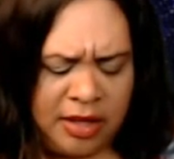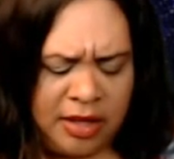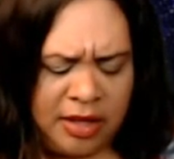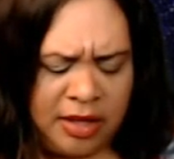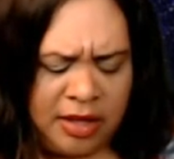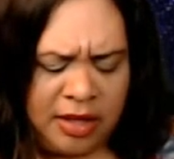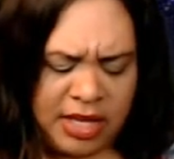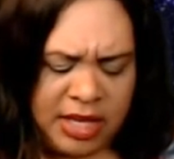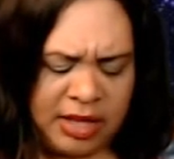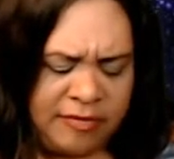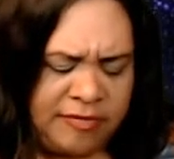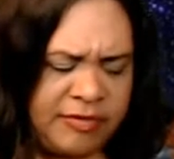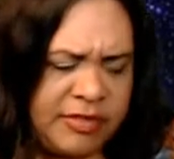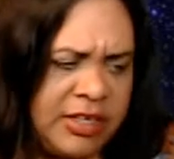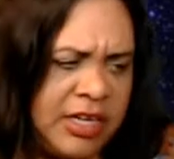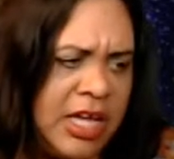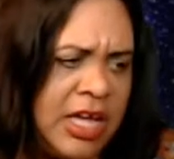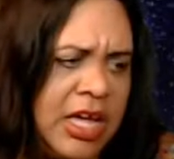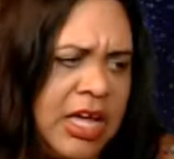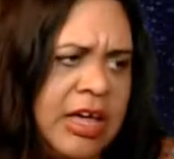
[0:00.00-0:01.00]
love,
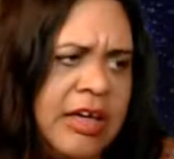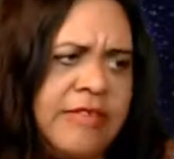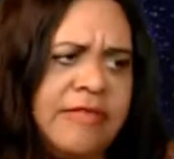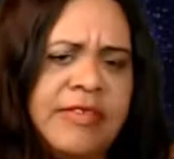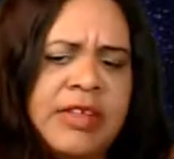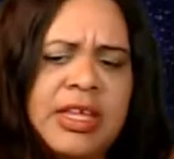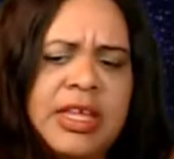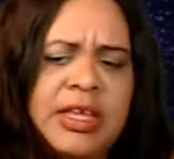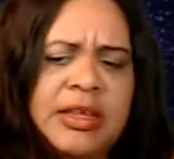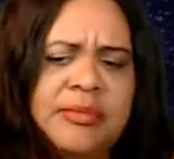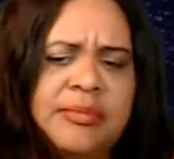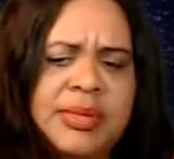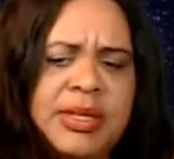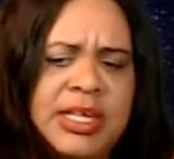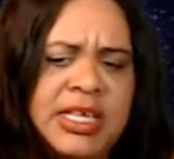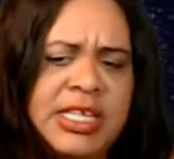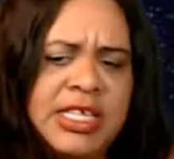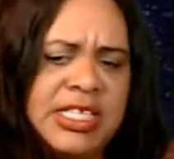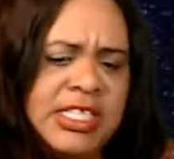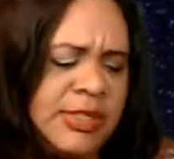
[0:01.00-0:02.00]
love,
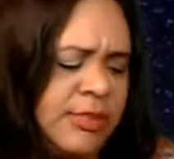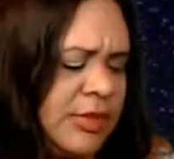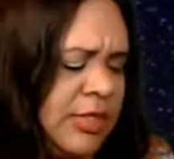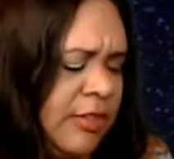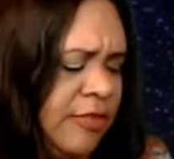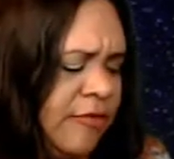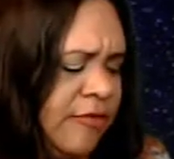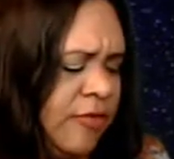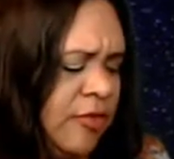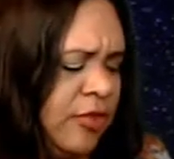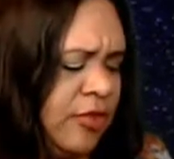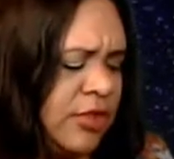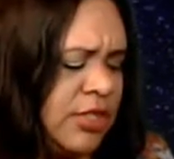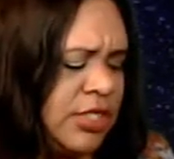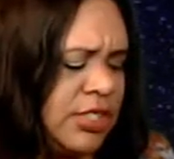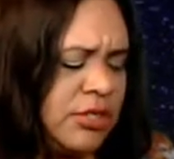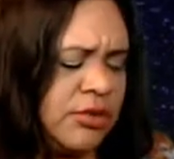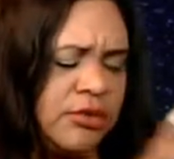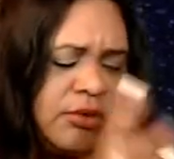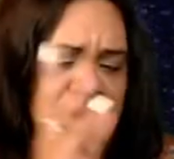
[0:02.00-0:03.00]
peace with the Four of
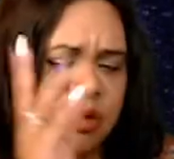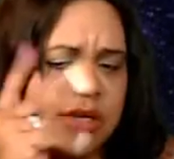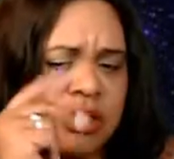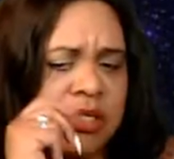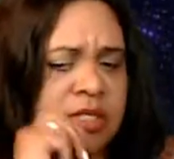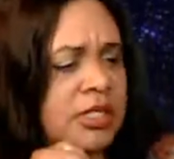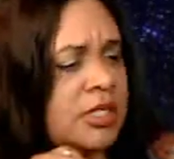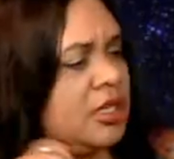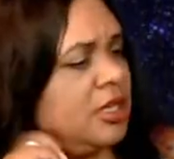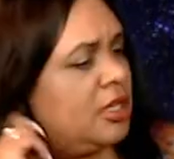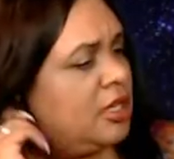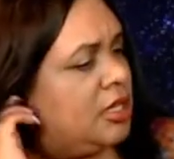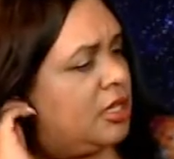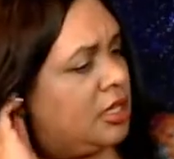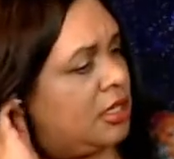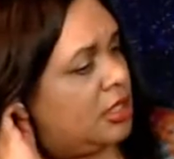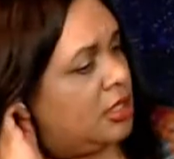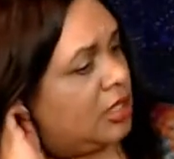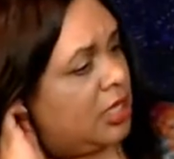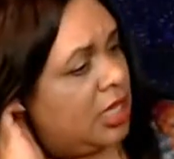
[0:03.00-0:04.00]
Swords,
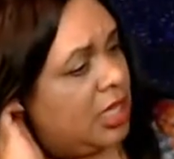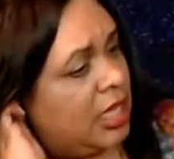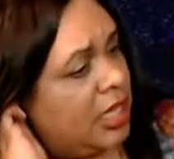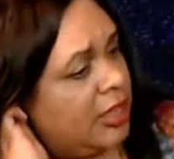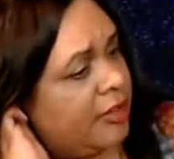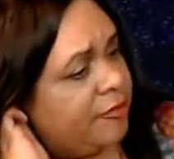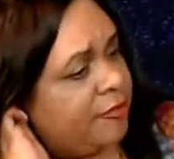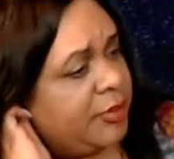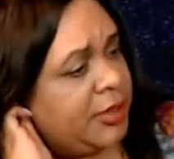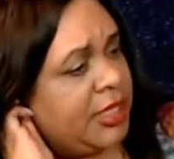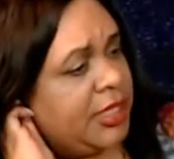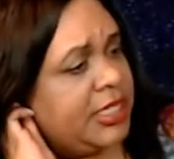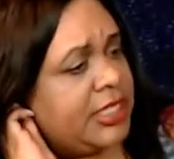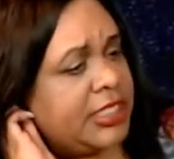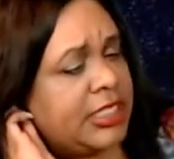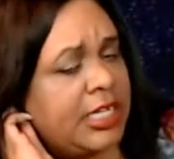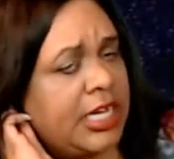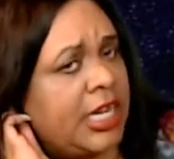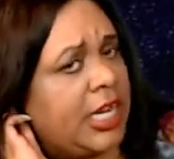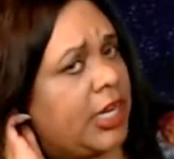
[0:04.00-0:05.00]
love,
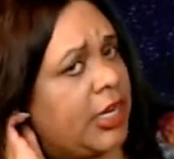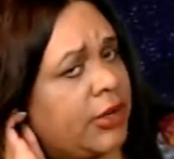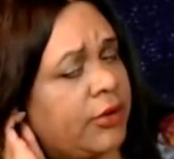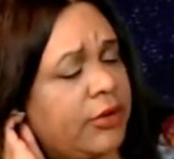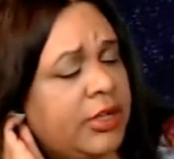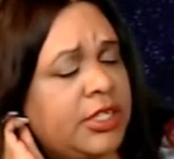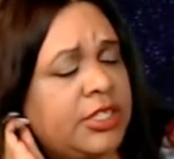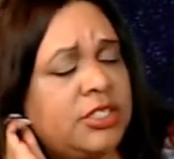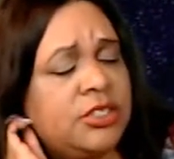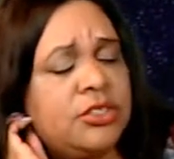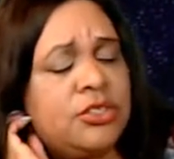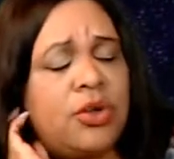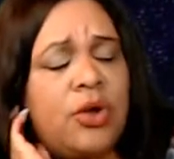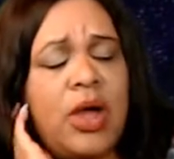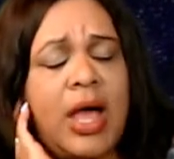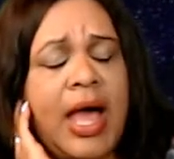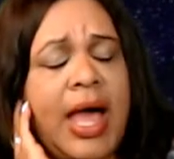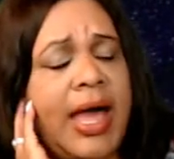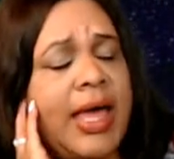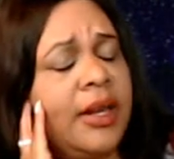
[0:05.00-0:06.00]
peace, and hair grease. You know,
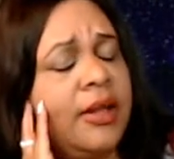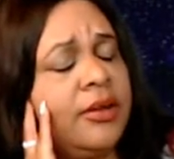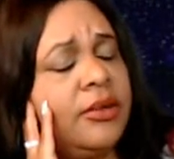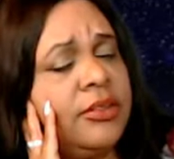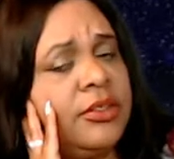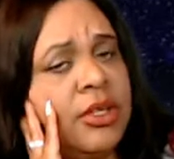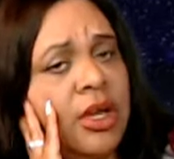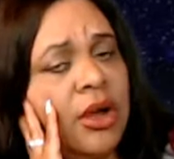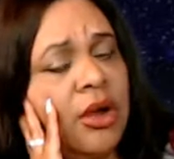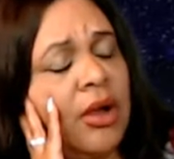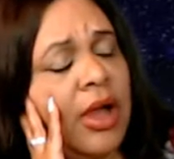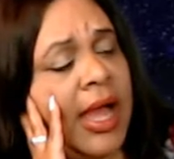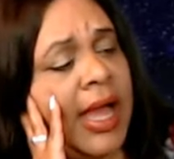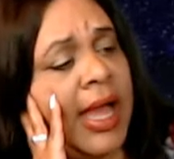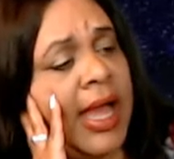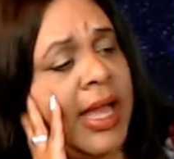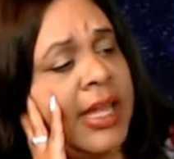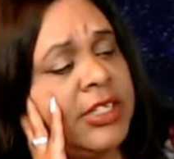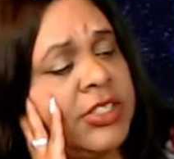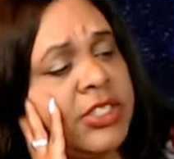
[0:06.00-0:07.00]
I don't know.
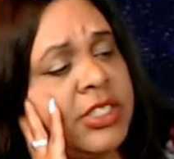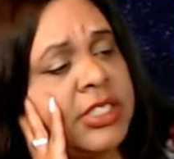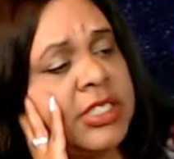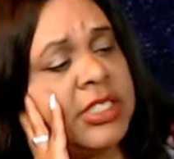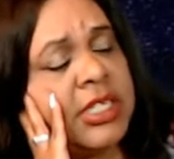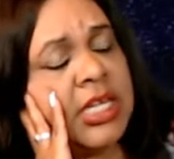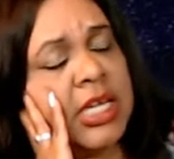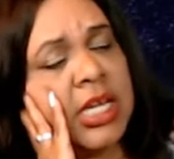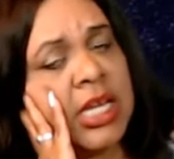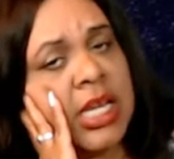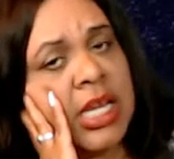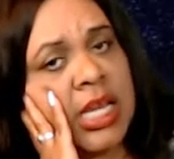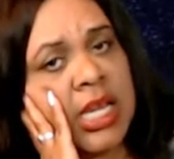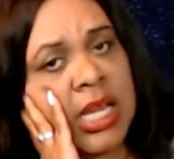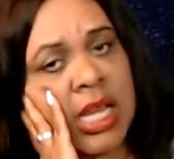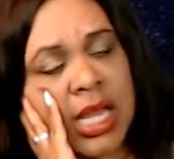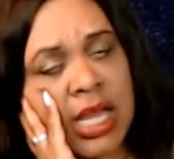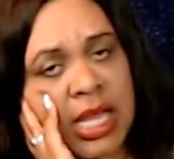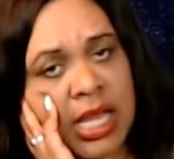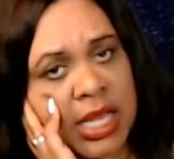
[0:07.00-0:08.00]
I just,
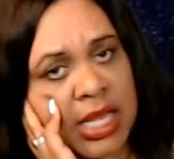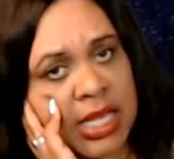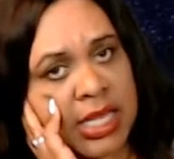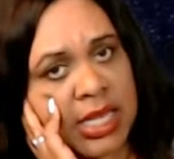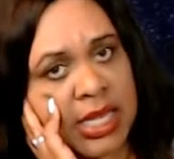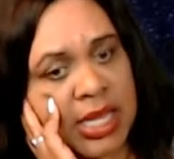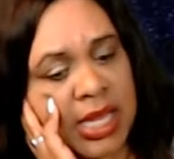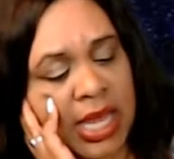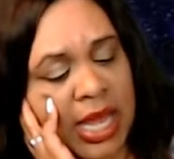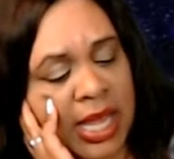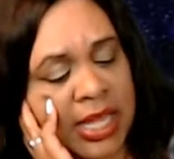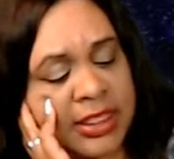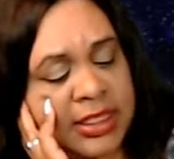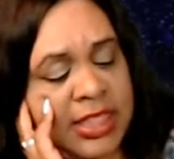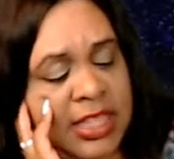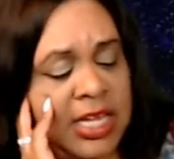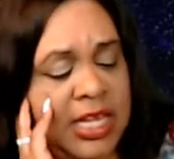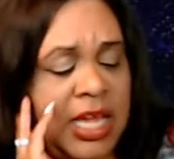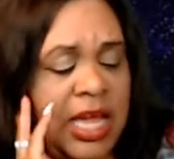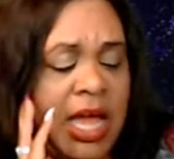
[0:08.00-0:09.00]
I
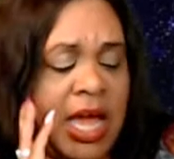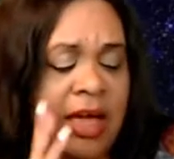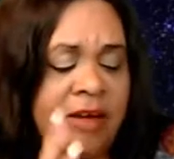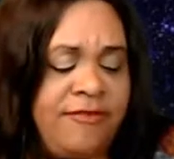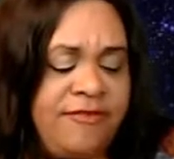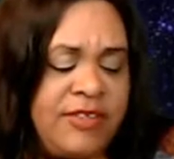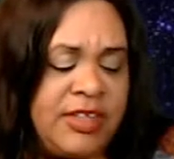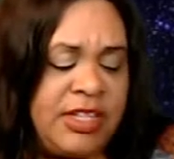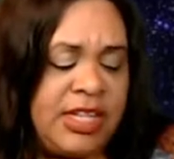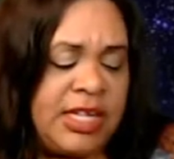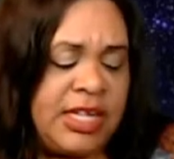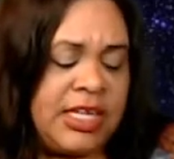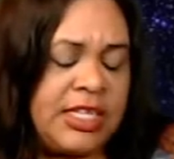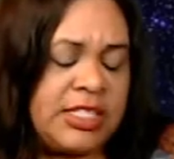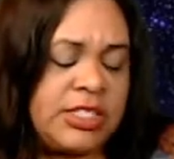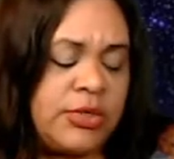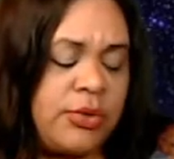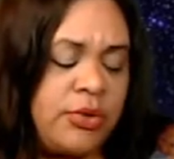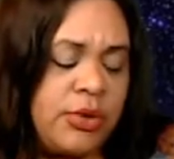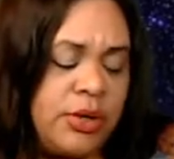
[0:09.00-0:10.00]
think, I feel like
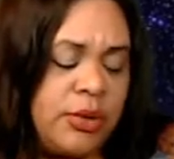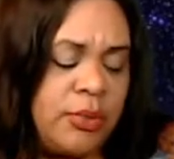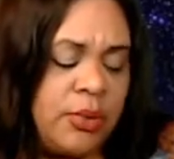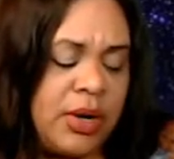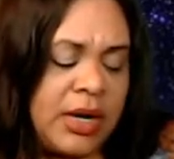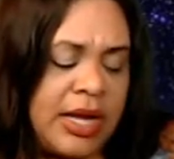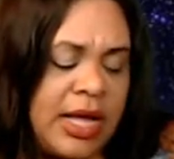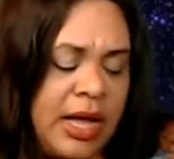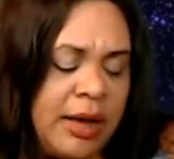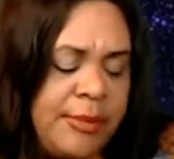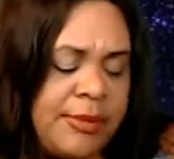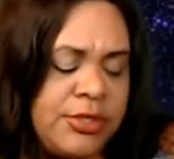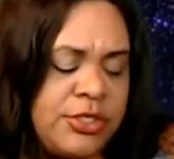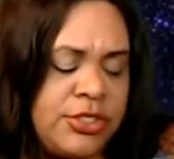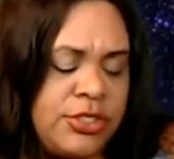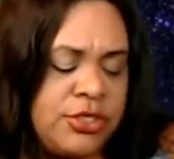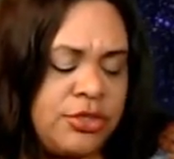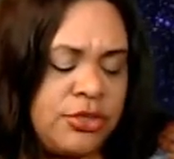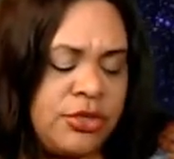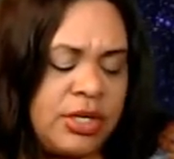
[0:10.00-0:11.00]
it's going to work out,
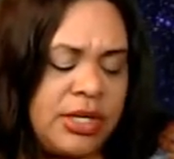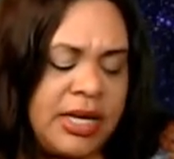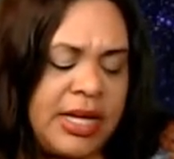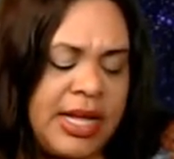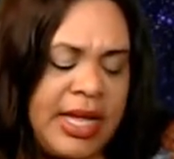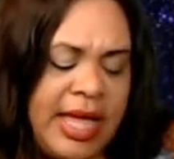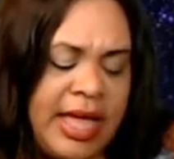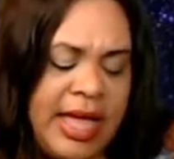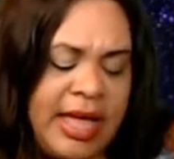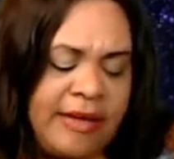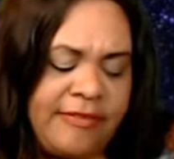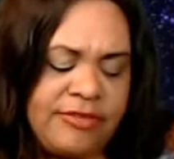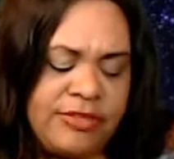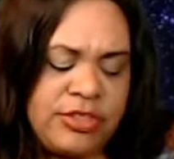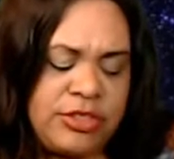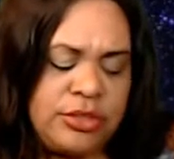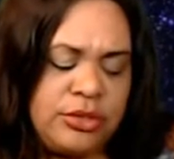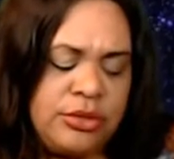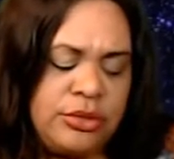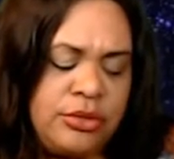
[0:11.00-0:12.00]
but you're going to have
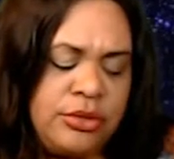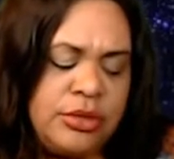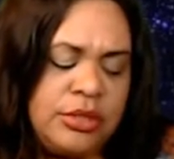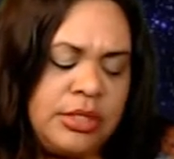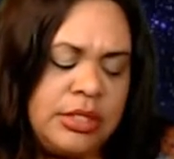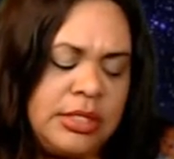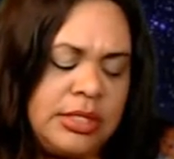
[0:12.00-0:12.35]
to